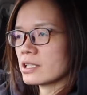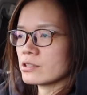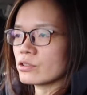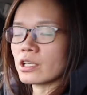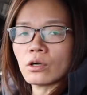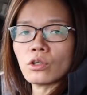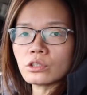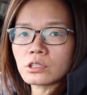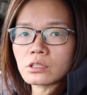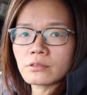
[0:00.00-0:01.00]
then you can
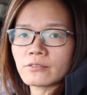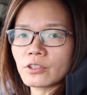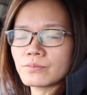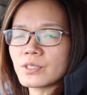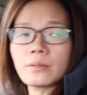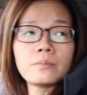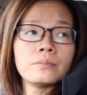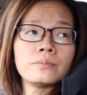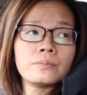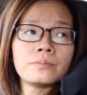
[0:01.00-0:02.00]
order from them
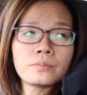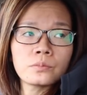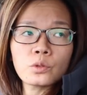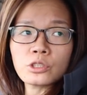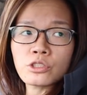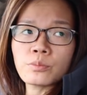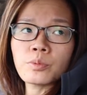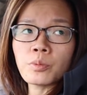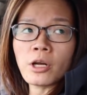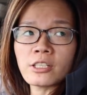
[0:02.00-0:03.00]
with cheap
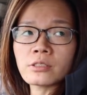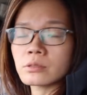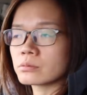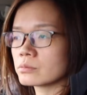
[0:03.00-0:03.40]
price.